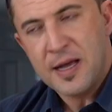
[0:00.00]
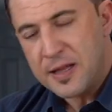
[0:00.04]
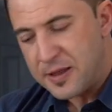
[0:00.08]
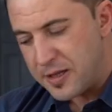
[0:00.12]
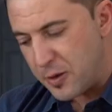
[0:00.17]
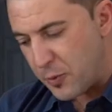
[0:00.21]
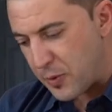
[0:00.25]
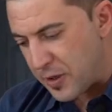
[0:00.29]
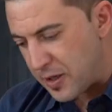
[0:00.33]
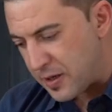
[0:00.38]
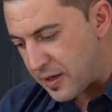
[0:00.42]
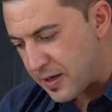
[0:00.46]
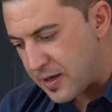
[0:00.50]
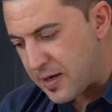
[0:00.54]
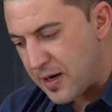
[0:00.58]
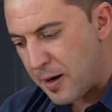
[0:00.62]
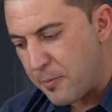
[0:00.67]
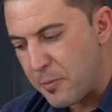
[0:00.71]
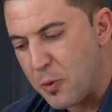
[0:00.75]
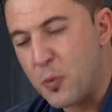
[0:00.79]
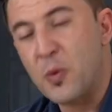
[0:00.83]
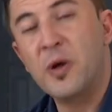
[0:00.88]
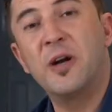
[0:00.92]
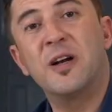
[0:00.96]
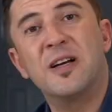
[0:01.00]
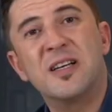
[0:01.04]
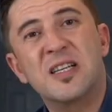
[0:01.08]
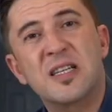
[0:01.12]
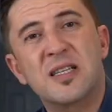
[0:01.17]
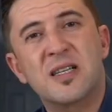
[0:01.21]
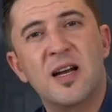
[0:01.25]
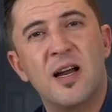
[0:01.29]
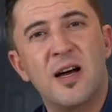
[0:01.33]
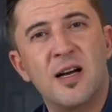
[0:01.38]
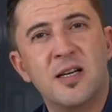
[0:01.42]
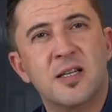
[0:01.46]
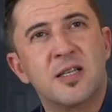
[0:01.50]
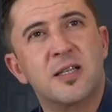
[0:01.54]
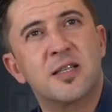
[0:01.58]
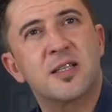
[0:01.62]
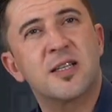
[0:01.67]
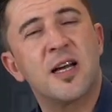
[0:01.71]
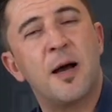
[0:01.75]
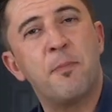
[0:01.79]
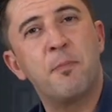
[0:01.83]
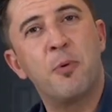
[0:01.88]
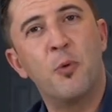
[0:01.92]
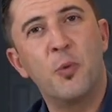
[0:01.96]
Then we're going to come and we're going to slice
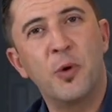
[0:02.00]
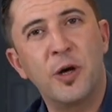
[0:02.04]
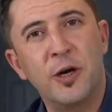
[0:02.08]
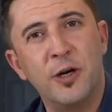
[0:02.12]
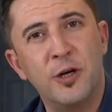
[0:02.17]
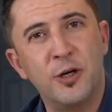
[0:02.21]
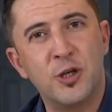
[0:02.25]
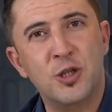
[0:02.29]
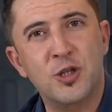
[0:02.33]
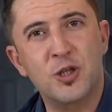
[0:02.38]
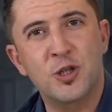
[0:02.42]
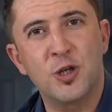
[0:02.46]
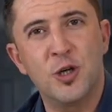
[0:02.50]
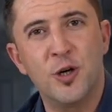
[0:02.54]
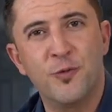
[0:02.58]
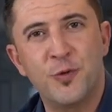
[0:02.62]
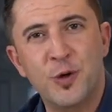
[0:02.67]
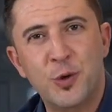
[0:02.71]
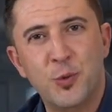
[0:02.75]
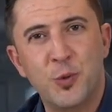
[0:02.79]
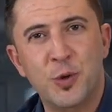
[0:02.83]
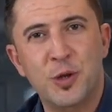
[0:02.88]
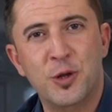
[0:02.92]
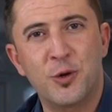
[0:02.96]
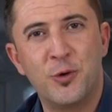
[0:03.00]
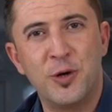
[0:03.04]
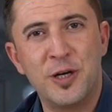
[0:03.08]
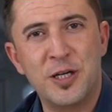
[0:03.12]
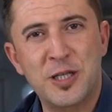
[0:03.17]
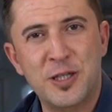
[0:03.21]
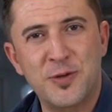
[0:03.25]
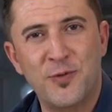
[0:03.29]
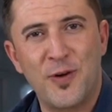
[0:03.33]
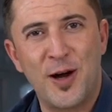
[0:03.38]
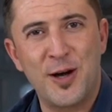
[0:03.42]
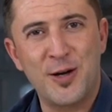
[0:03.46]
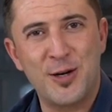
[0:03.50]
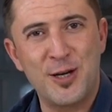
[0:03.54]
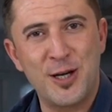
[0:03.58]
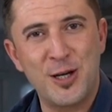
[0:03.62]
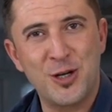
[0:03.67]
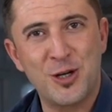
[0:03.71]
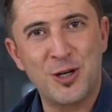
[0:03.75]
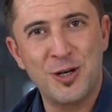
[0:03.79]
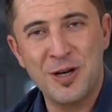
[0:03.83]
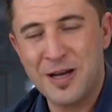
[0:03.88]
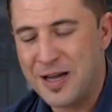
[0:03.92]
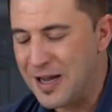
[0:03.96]
this up and we're going to serve it with the rest of our
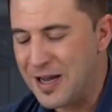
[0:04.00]
dish.